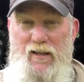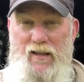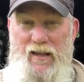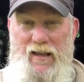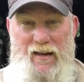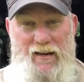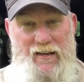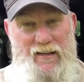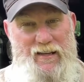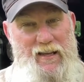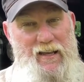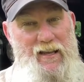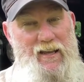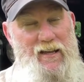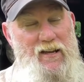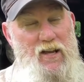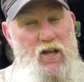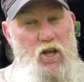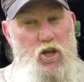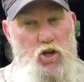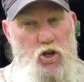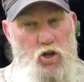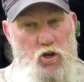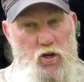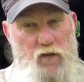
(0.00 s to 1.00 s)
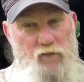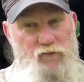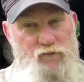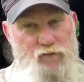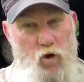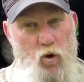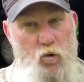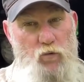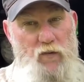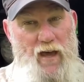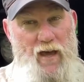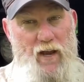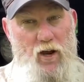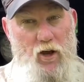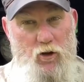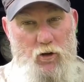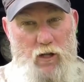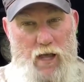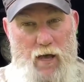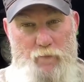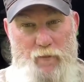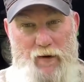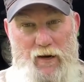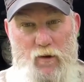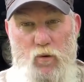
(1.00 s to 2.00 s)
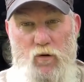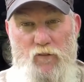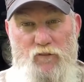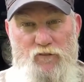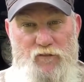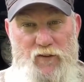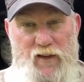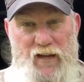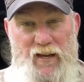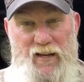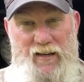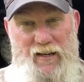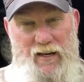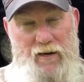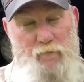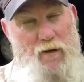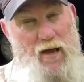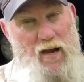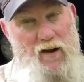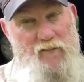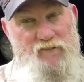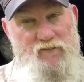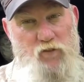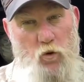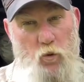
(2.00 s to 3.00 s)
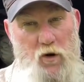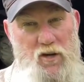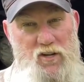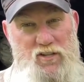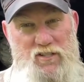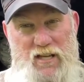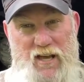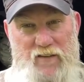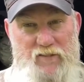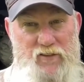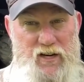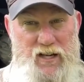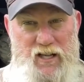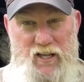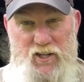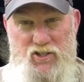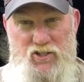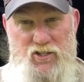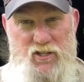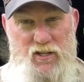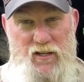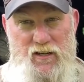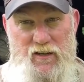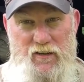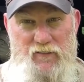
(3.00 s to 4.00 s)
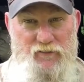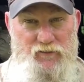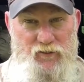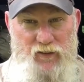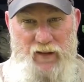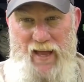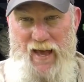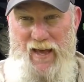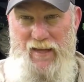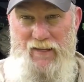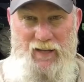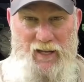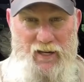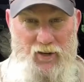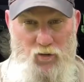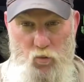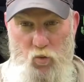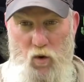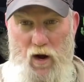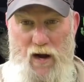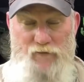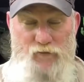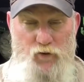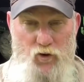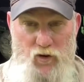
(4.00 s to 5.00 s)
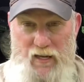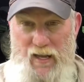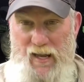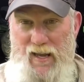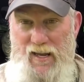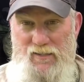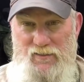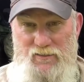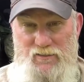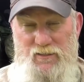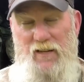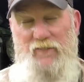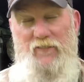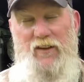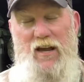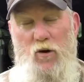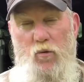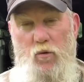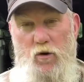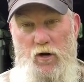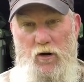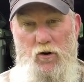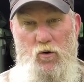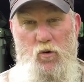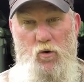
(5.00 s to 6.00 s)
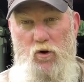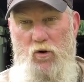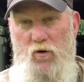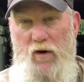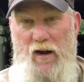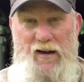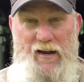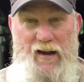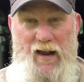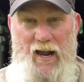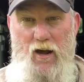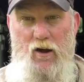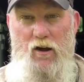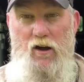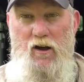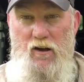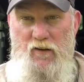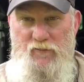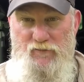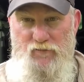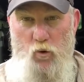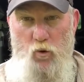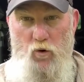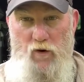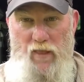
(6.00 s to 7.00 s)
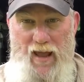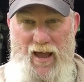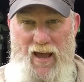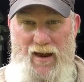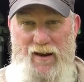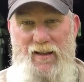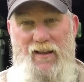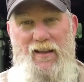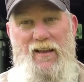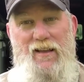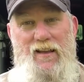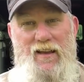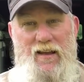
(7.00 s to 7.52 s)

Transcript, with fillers: And again, you can fold that all up and it will fit in about a 47-inch flat like rifle case. I've got one on order right now for that.